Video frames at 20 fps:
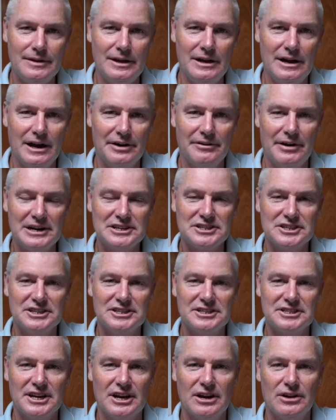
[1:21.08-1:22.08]
are
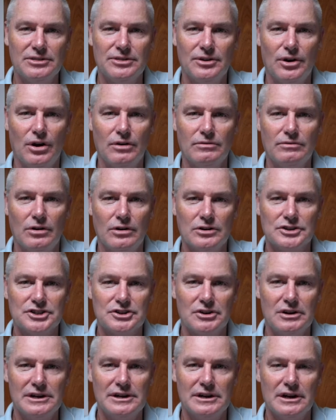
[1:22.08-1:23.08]
actually south of
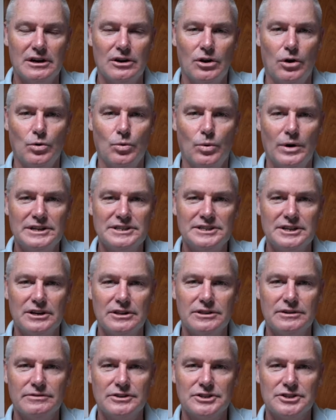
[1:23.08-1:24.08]
Australia, a long way
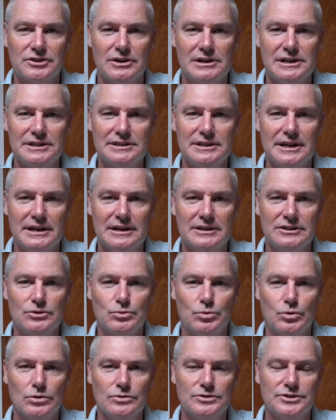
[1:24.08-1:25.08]
south of Australia, down
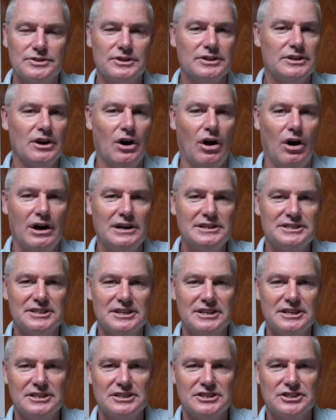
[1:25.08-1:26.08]
towards the ice
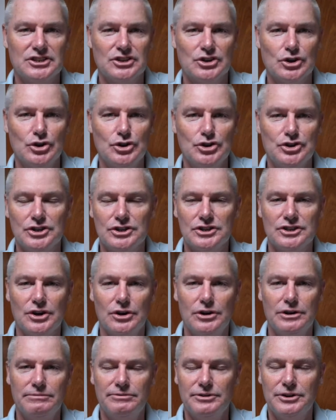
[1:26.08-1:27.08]
excursion
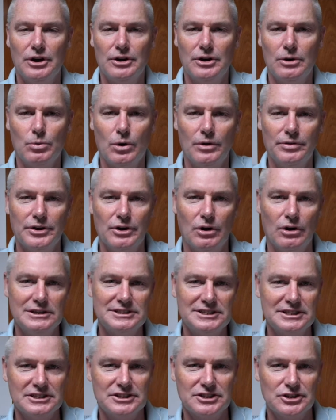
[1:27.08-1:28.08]
zone. If you don't know what the
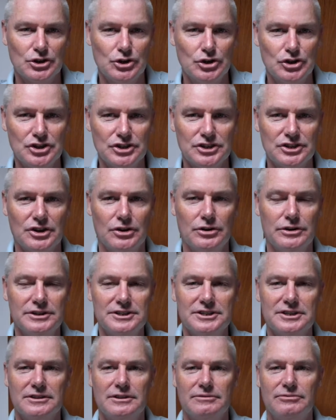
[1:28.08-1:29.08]
ice excursion zone
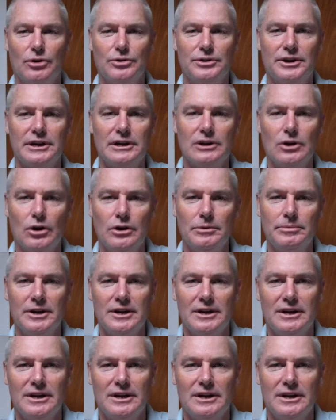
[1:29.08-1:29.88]
is in the Vendee Globe,